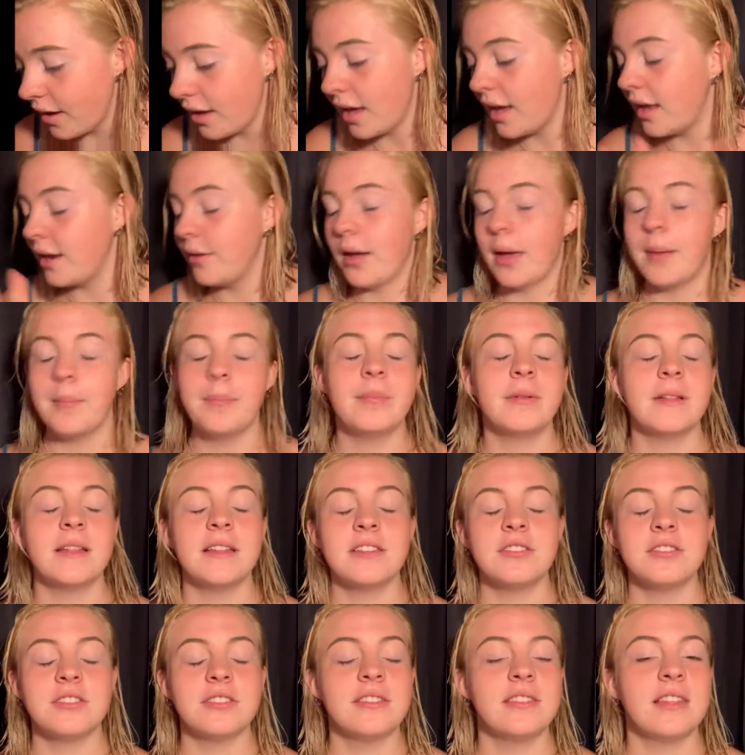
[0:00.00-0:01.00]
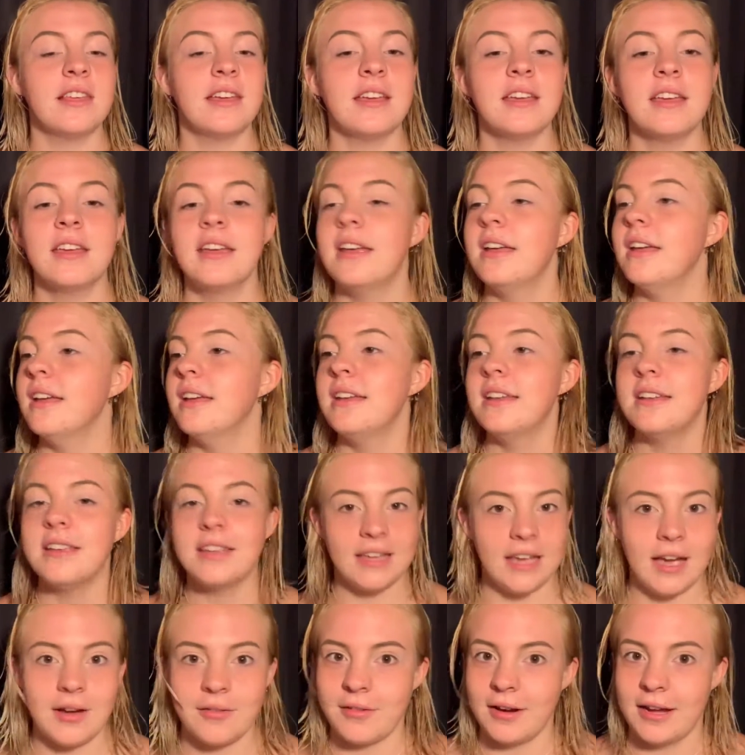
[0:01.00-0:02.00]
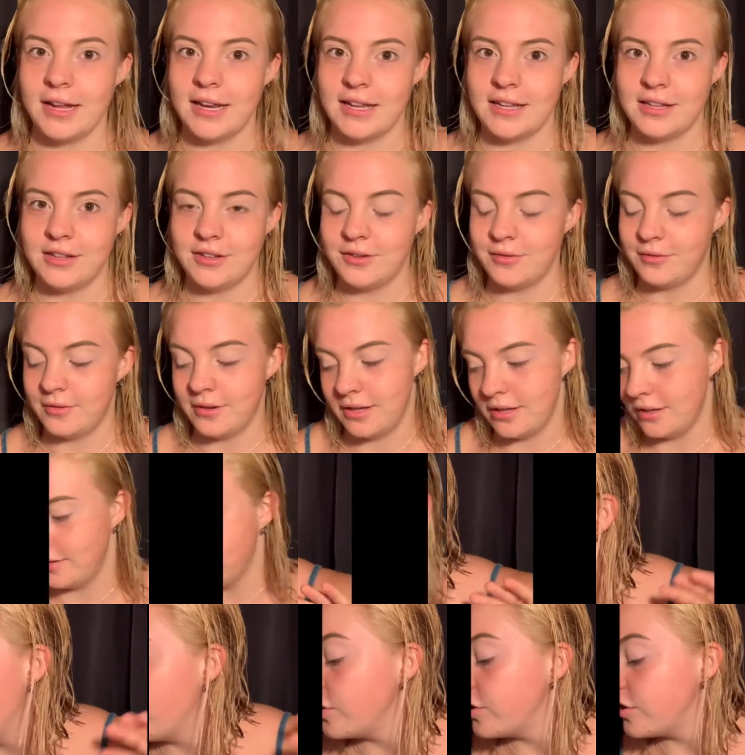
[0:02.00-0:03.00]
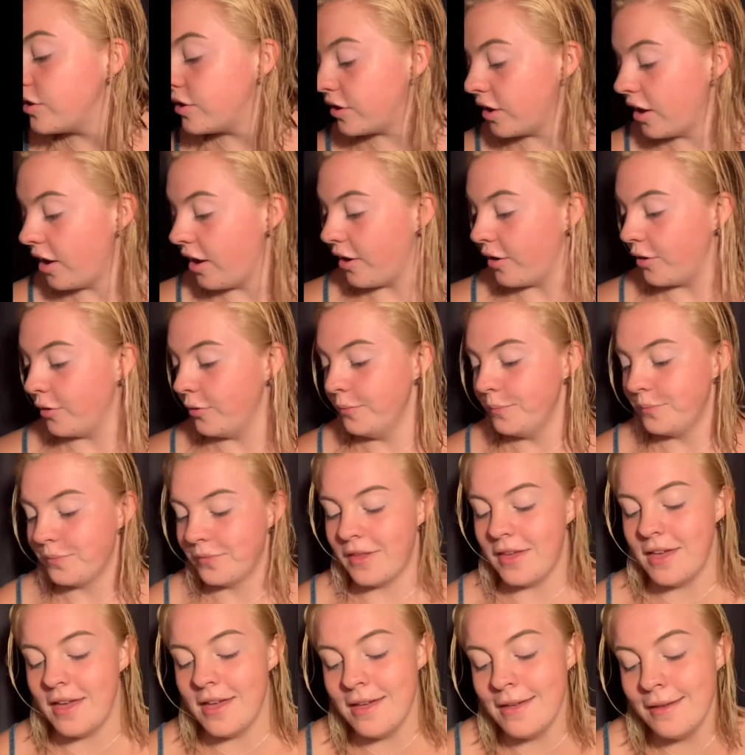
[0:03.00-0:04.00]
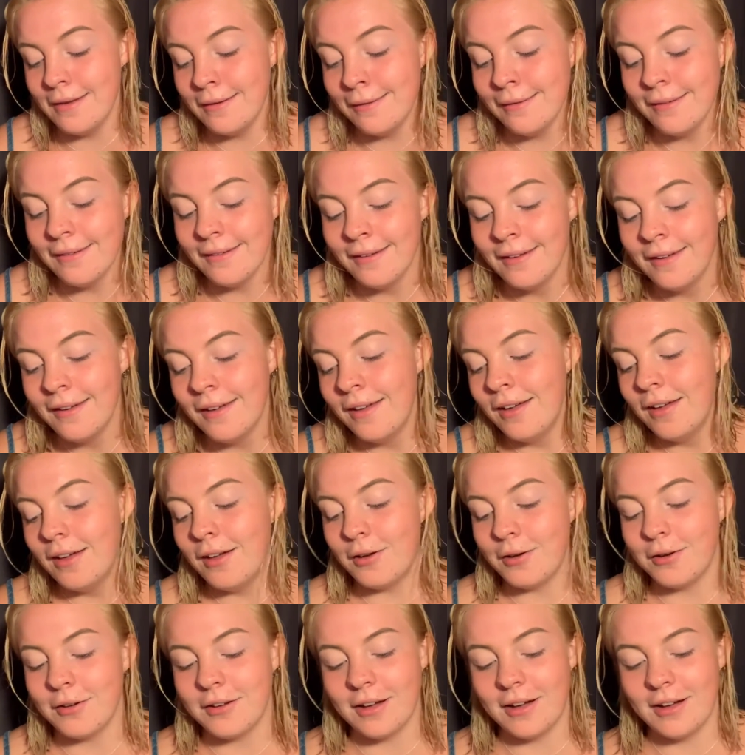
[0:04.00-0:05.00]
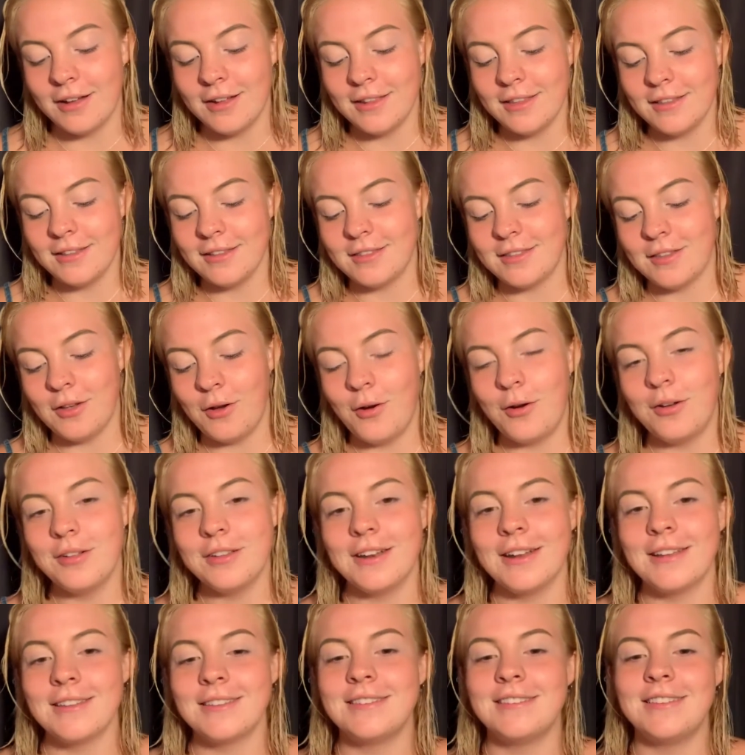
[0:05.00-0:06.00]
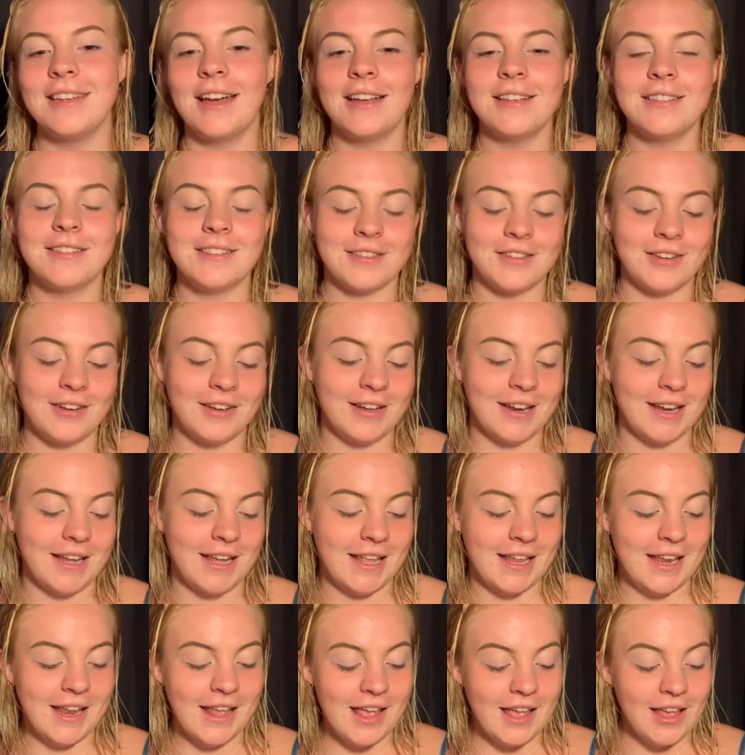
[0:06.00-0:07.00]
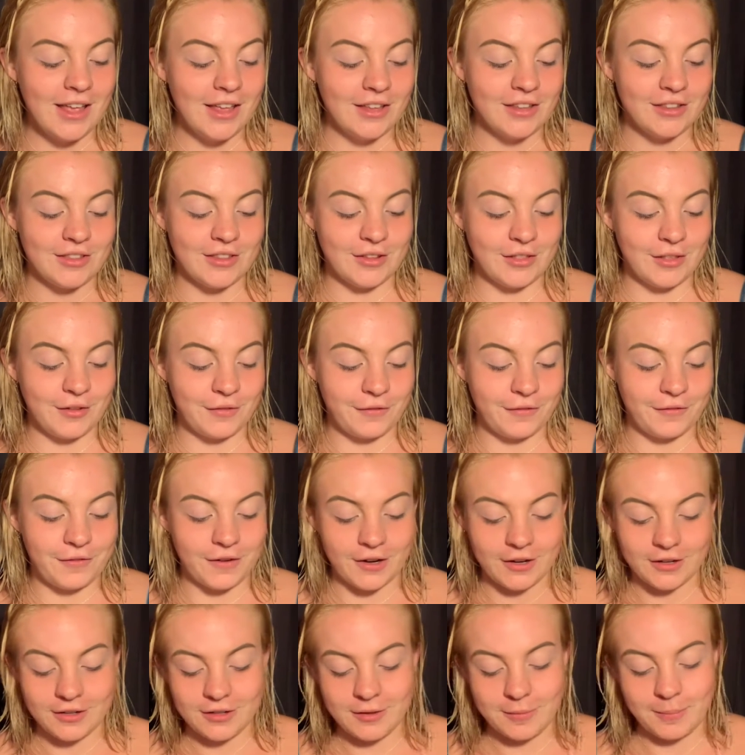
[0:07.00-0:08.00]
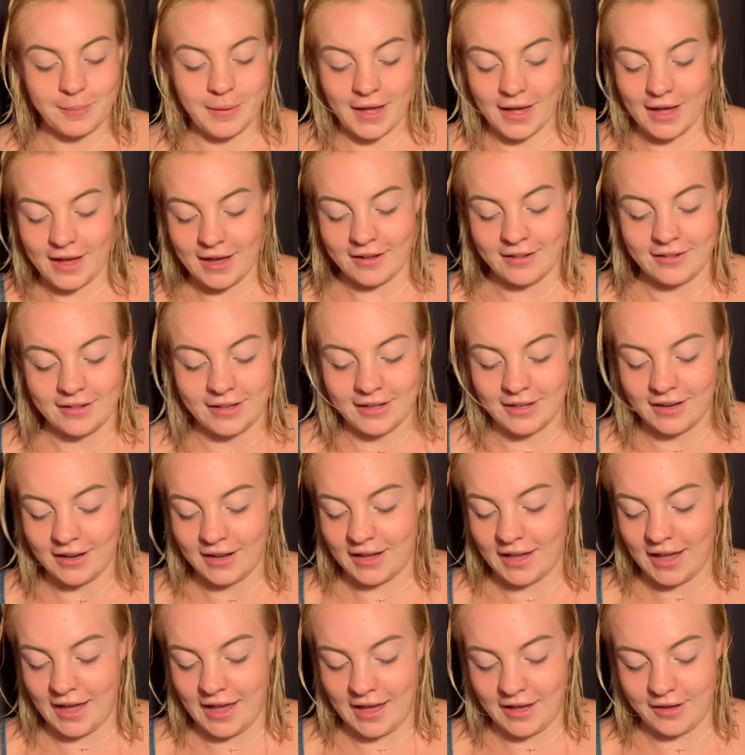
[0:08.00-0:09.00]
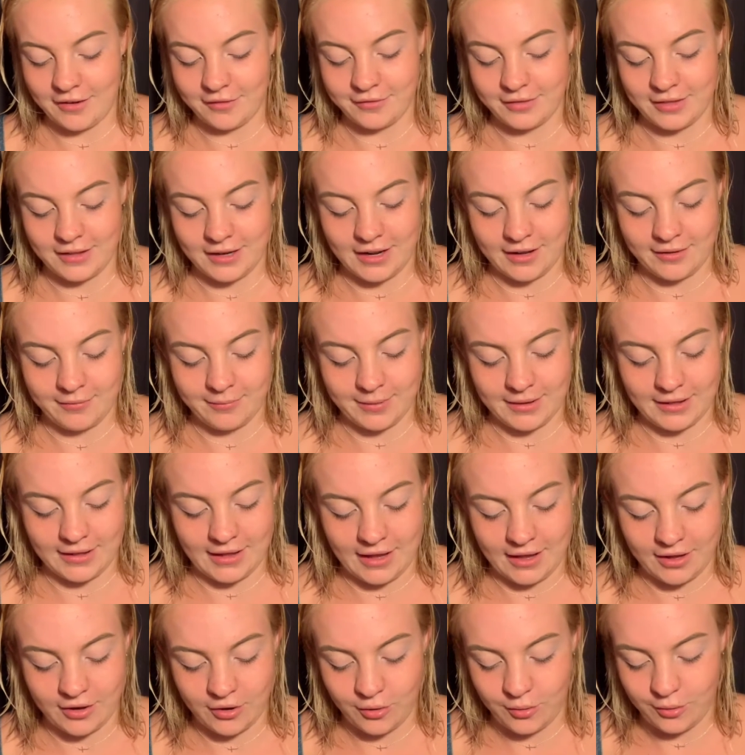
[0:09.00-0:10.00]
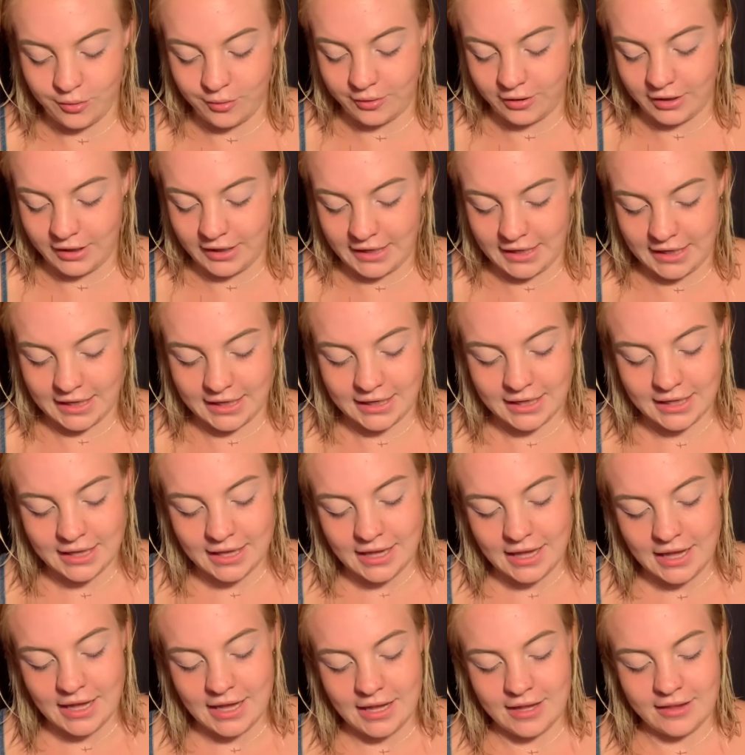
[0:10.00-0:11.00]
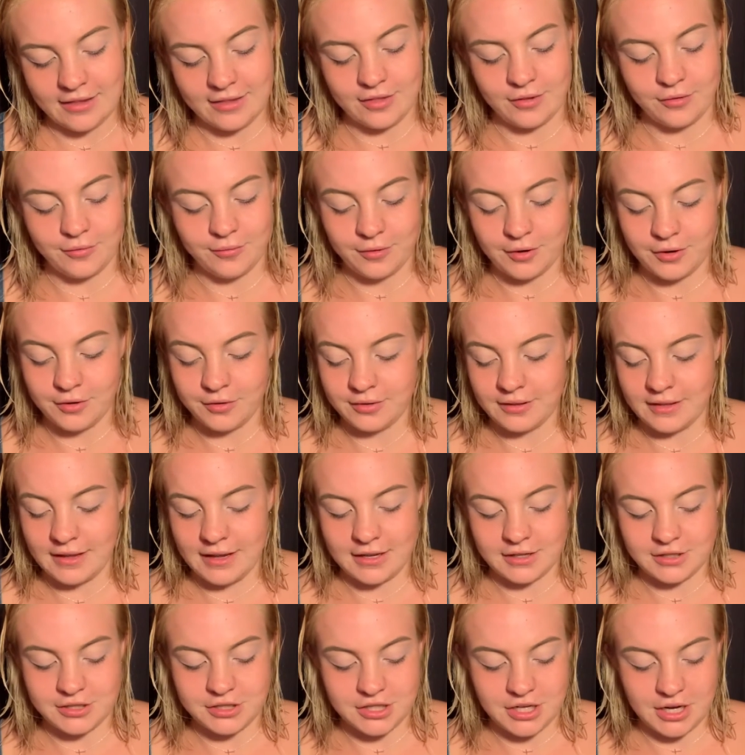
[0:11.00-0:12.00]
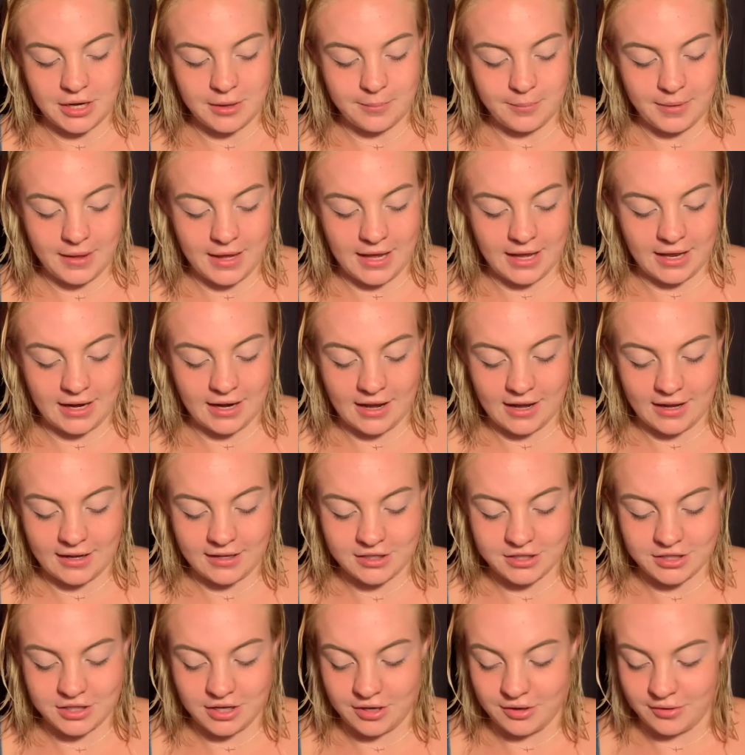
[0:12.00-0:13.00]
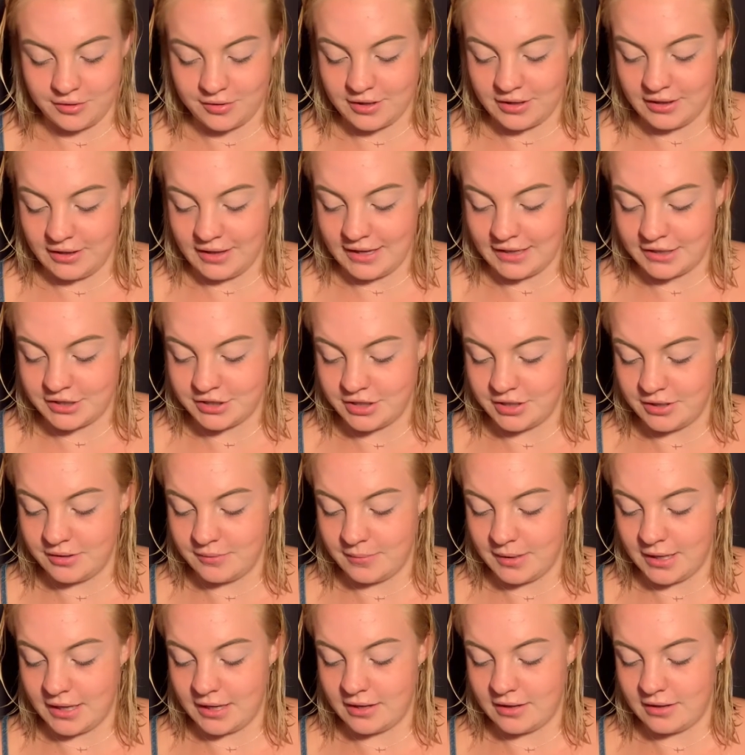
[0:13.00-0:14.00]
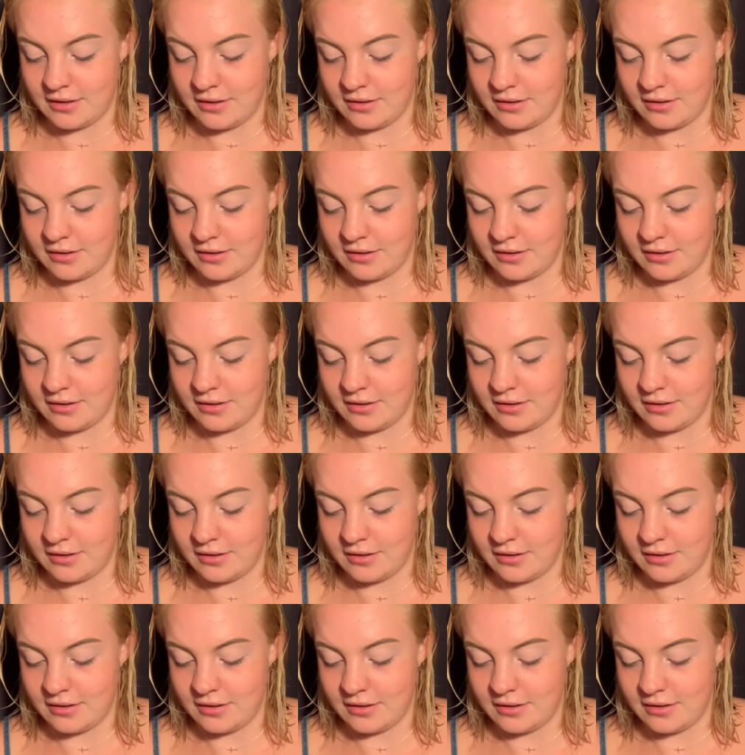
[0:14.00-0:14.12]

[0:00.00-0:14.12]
Anyway, but let's just like get right into it. So, oh god, this is so old, it has dust on it. So the first palette I have that I've been like hoarding is the Rosé Champagne Eyeshadow Collection by